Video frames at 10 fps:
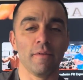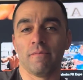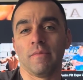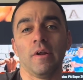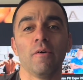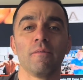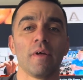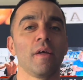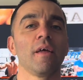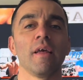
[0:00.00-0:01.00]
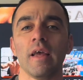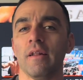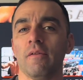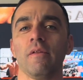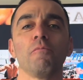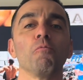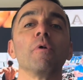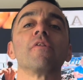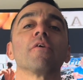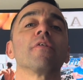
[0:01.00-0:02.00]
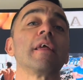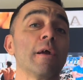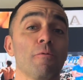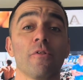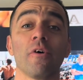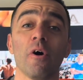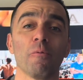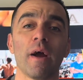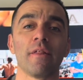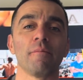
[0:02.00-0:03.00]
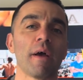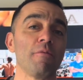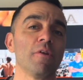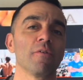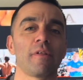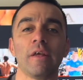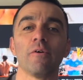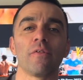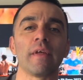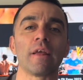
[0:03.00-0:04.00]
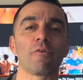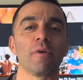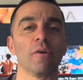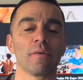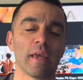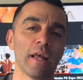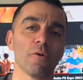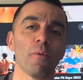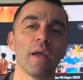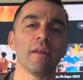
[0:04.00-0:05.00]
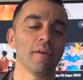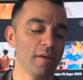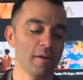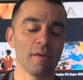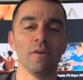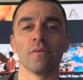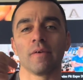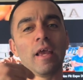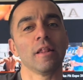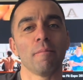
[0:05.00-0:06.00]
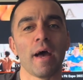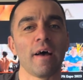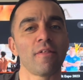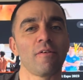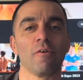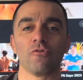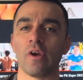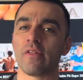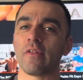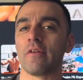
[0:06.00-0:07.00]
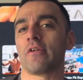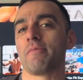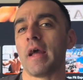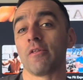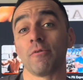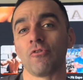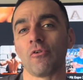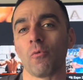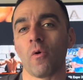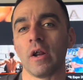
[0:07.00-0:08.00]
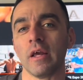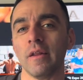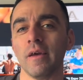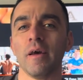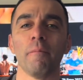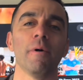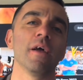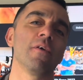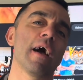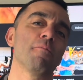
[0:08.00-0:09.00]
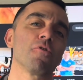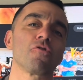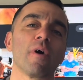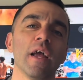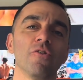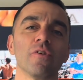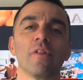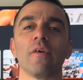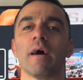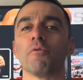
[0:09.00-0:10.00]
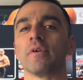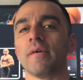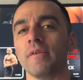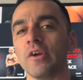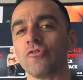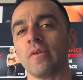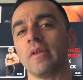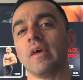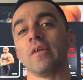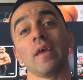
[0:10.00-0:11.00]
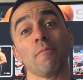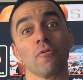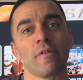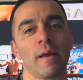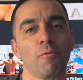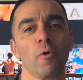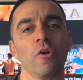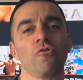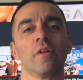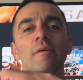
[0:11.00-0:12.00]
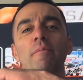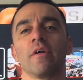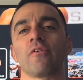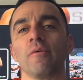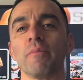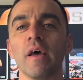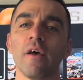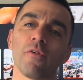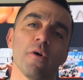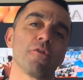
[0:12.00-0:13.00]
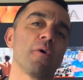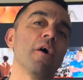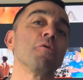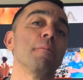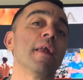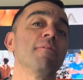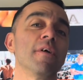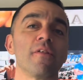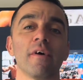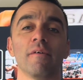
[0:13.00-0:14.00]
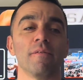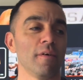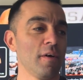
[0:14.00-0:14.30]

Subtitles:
you know, and we still see a result, right? Sometimes you don't see those things, or you don't gain the weight, you don't gain the mass, your chest doesn't expand as much as you wanted, but you have more striations, you have more definition, you have more separation in the muscle. So those are other benefits of